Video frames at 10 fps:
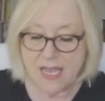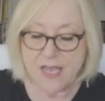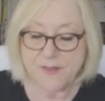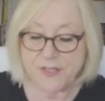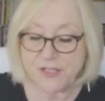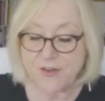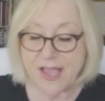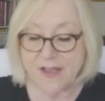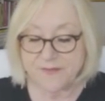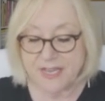that you
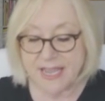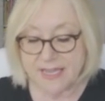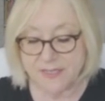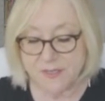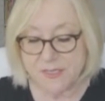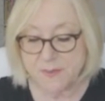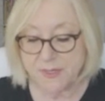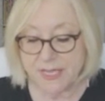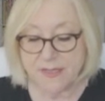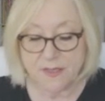have to handle some
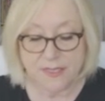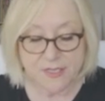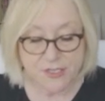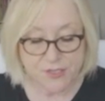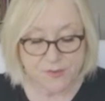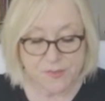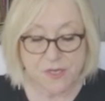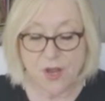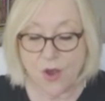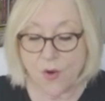legal issues,
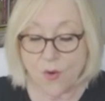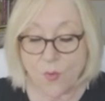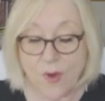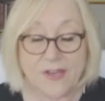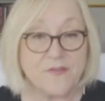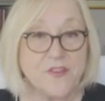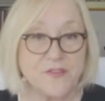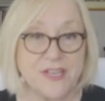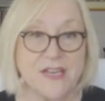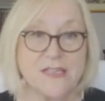or one of you
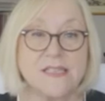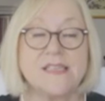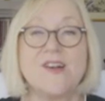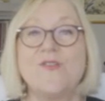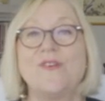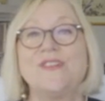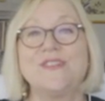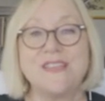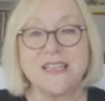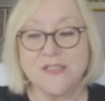does. So it
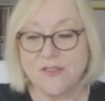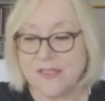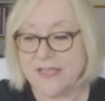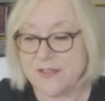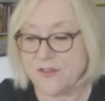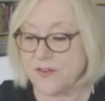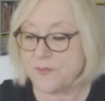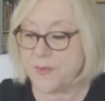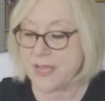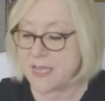does look like there
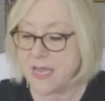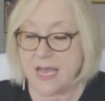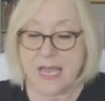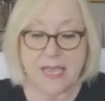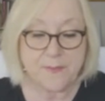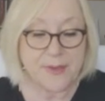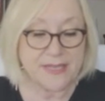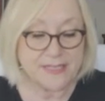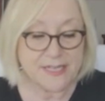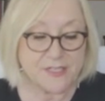could be a
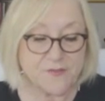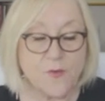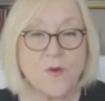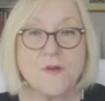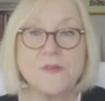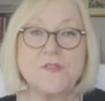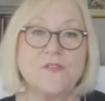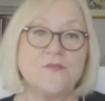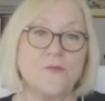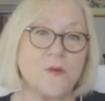pending divorce or
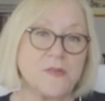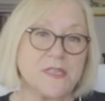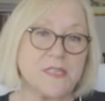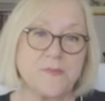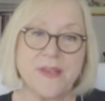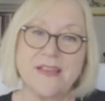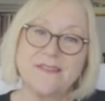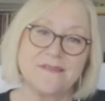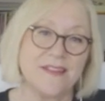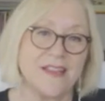divorce that's
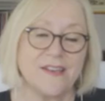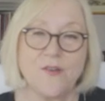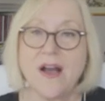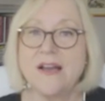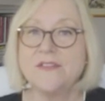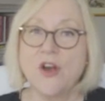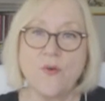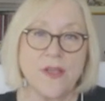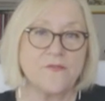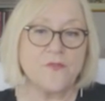been, you know,
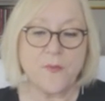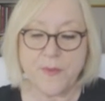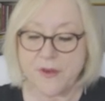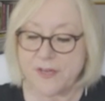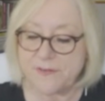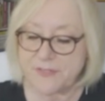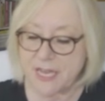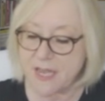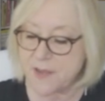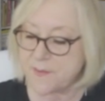ongoing for a period of
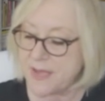time.